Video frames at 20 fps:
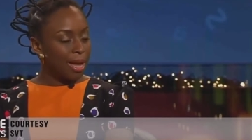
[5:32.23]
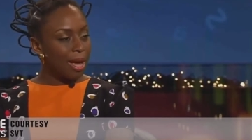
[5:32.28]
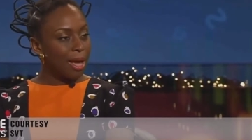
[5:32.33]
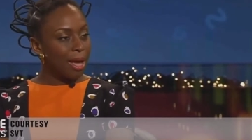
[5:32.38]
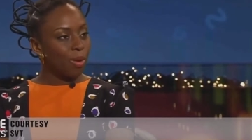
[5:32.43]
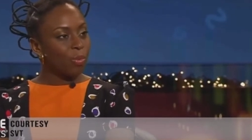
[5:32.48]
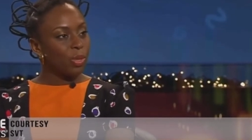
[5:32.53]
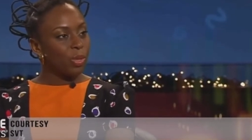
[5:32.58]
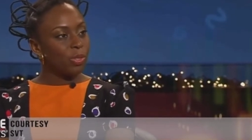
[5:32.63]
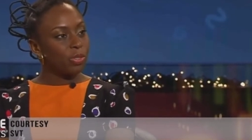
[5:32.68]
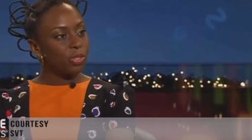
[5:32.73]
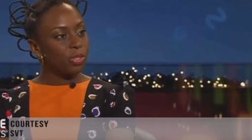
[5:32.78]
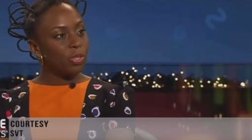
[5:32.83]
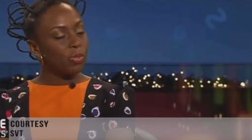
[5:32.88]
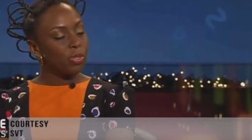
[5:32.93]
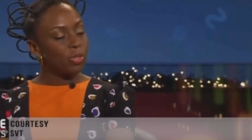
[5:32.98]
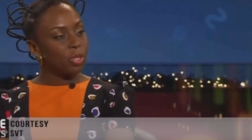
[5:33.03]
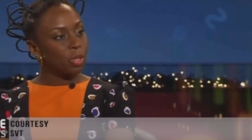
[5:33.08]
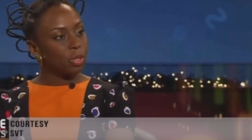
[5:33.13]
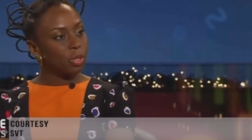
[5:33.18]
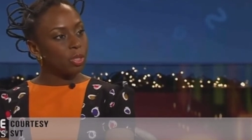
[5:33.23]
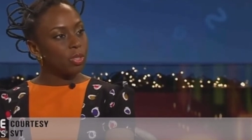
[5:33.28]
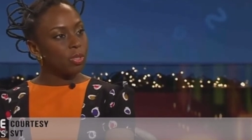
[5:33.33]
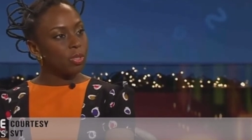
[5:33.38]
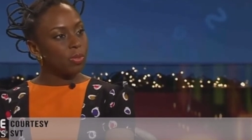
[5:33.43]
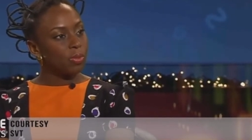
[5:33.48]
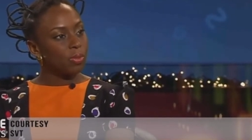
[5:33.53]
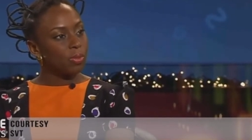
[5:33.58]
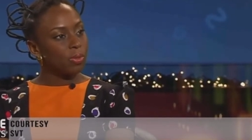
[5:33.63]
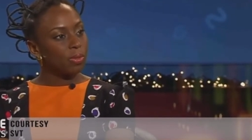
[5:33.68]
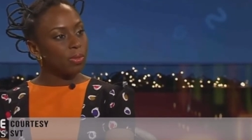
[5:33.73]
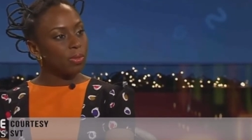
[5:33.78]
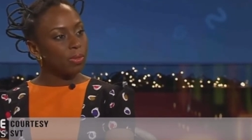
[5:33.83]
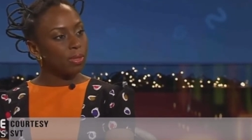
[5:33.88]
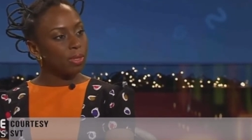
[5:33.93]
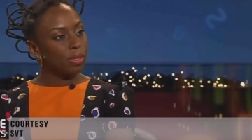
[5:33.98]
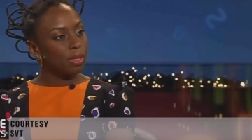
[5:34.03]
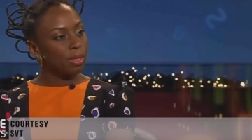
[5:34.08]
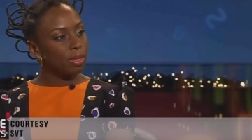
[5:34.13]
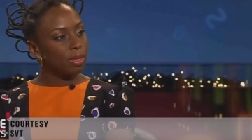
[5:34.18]
And when you choose not to,
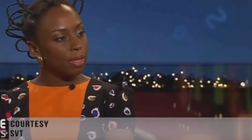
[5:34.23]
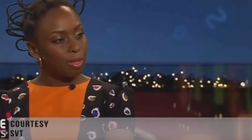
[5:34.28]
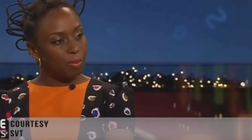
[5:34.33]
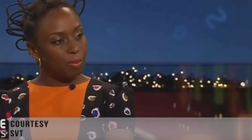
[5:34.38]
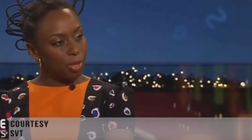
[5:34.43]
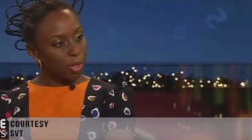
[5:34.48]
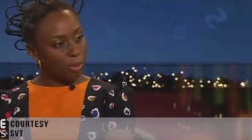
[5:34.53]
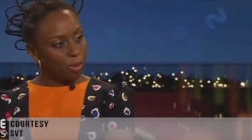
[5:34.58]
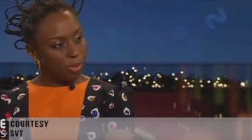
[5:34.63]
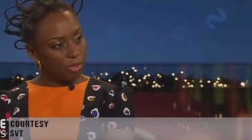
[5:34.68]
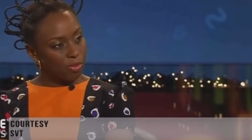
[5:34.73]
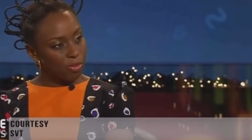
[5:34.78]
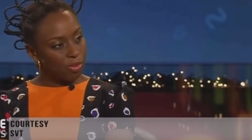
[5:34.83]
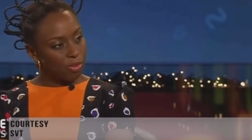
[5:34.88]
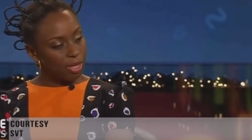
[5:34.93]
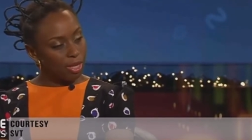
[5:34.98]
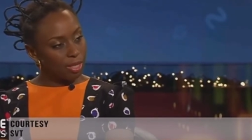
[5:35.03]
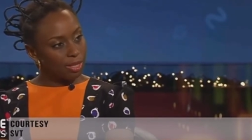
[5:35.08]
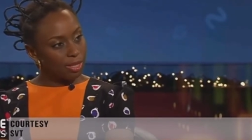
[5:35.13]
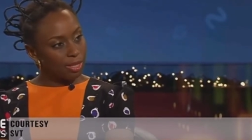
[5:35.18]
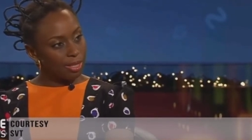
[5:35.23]
then it becomes strange.